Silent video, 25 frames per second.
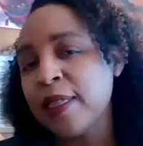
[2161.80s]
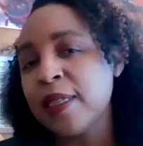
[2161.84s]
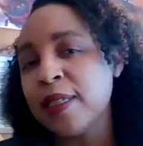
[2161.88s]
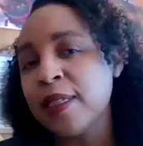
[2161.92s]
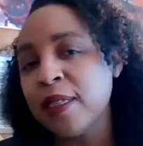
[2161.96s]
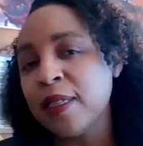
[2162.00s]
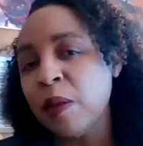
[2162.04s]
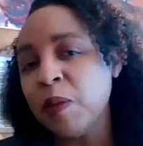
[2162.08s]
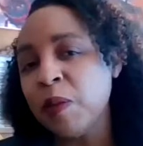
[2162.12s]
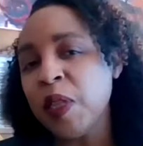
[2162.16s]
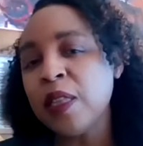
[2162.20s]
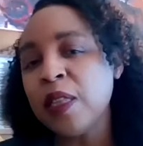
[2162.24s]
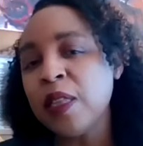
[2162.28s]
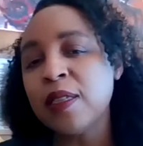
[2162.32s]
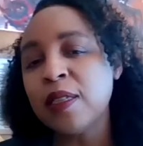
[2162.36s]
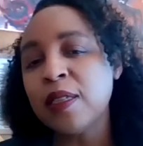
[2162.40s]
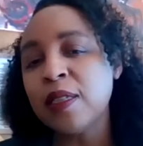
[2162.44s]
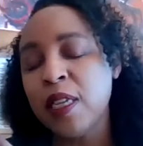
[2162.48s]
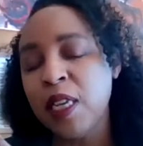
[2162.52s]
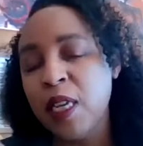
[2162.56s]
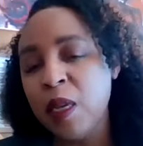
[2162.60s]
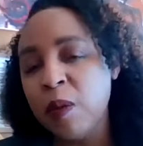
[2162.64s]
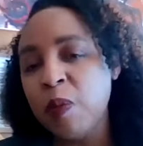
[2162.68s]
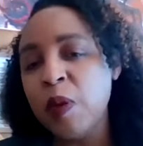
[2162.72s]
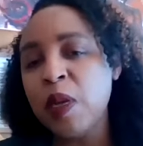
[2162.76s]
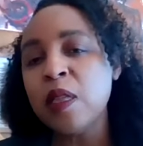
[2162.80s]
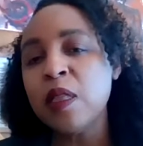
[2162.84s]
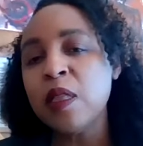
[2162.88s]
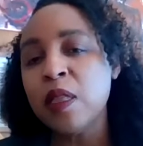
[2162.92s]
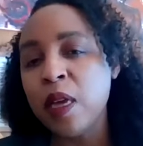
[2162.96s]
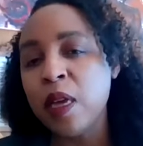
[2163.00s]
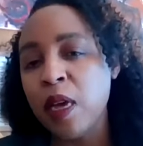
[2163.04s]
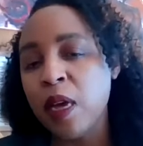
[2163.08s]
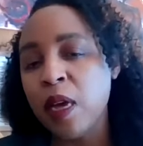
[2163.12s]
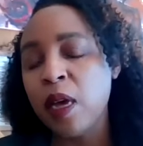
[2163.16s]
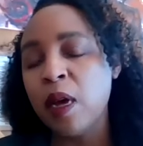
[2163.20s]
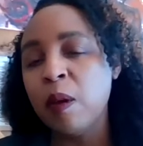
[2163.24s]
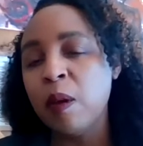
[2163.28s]
It's something that's keeping
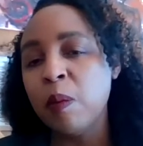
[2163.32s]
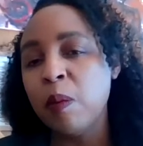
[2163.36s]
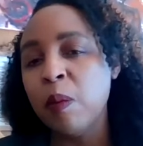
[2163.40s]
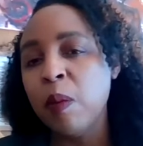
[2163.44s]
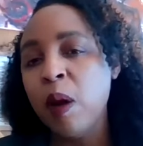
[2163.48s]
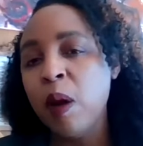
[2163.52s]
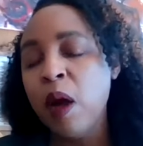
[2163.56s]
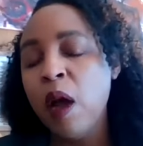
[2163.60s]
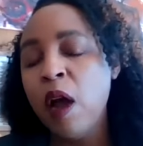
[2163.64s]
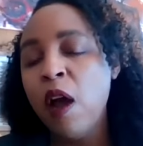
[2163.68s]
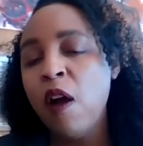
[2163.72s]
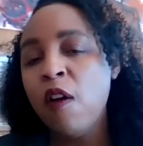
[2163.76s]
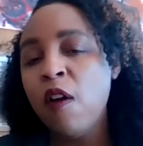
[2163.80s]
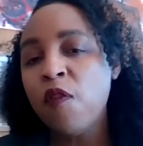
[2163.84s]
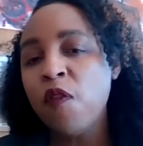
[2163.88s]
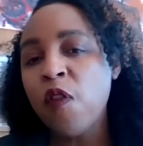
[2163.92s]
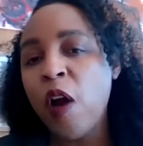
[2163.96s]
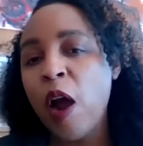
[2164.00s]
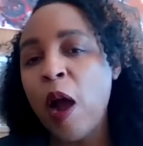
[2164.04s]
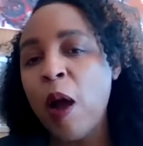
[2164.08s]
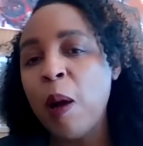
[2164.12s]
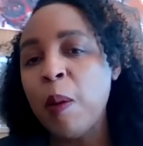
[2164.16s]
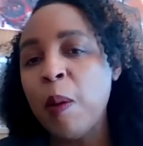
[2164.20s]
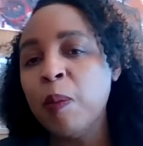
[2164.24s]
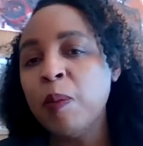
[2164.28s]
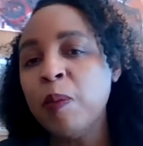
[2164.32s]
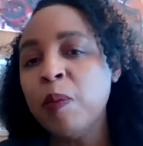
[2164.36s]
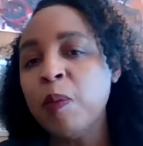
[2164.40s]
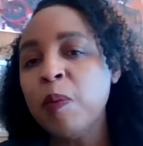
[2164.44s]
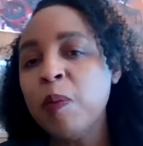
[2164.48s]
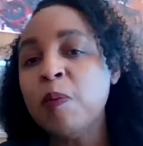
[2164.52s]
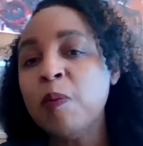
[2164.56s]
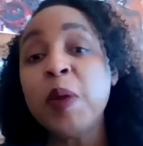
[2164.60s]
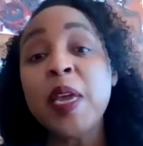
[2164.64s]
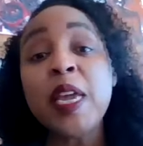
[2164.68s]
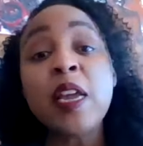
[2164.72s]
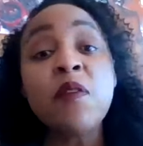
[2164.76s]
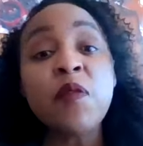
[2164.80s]
them from
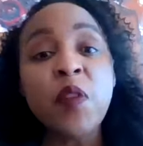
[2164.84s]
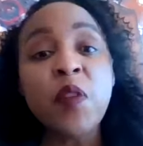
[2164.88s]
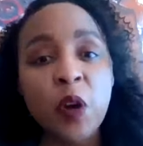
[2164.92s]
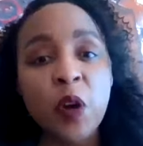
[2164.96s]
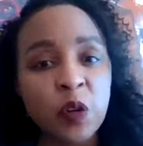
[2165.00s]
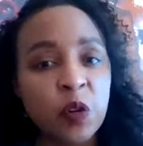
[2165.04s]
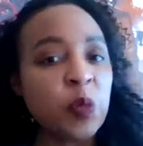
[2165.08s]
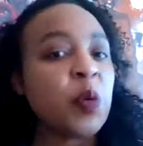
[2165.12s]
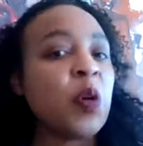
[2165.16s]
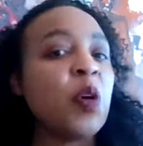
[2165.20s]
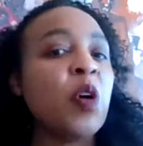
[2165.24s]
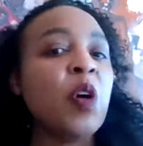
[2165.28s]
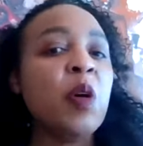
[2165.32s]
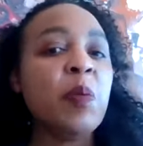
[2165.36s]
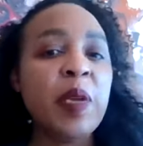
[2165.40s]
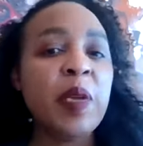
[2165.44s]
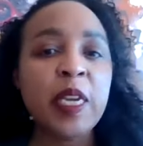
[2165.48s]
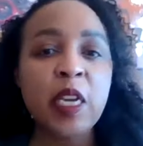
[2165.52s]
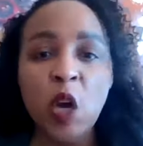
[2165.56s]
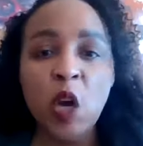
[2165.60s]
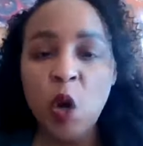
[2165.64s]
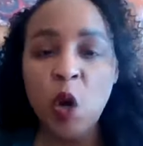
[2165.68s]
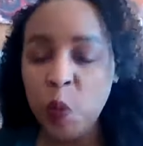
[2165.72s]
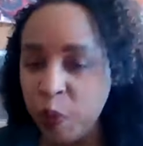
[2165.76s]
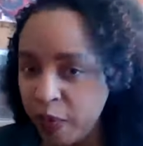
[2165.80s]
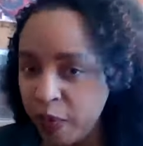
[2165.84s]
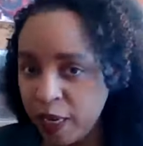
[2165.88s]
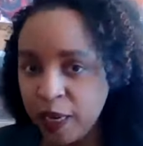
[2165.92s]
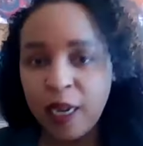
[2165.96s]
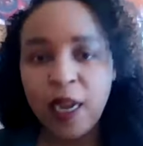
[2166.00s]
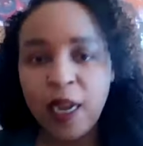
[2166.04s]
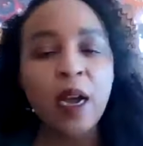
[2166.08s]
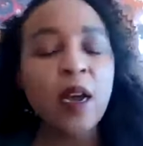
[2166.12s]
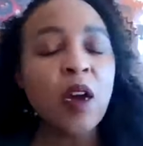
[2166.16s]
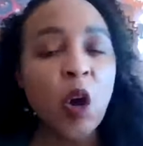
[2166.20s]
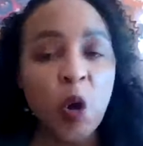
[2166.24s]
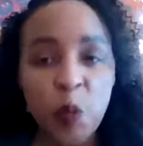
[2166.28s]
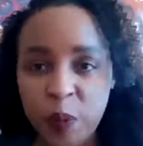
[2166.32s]
being vulnerable and being
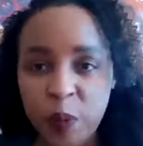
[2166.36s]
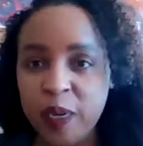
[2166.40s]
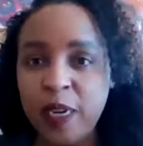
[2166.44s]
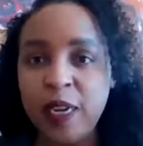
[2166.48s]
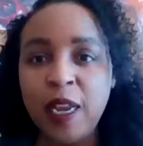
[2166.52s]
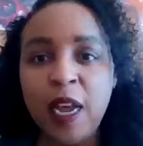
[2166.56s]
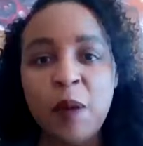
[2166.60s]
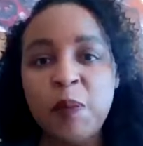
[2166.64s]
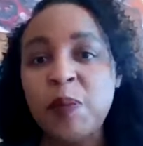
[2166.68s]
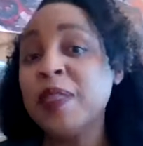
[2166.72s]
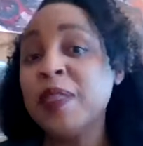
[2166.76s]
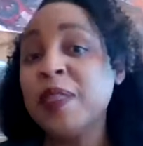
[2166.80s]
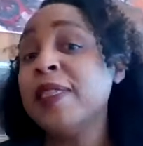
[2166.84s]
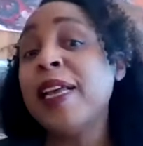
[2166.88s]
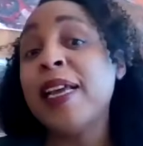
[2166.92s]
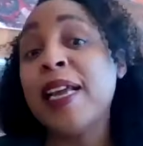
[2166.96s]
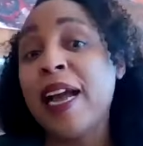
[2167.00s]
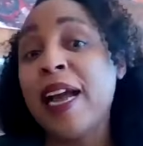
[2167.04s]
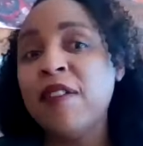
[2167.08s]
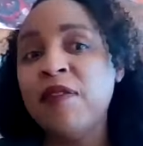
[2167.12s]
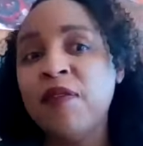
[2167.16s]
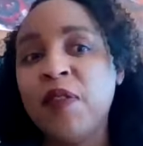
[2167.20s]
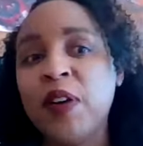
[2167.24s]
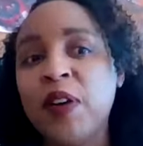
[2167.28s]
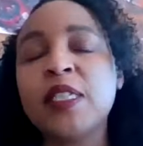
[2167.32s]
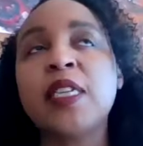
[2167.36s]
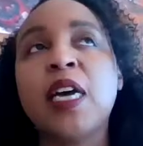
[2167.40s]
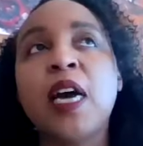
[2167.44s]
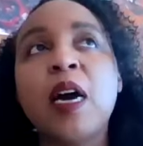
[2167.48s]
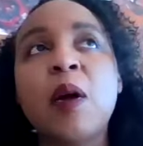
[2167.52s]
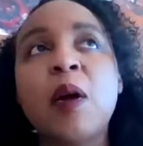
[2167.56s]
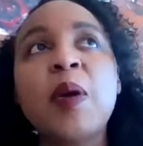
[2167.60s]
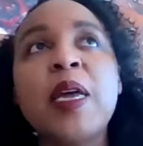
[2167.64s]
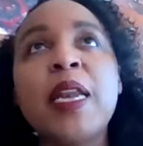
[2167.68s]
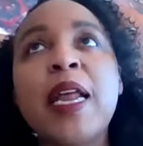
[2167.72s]
opening up and saying I fucked up.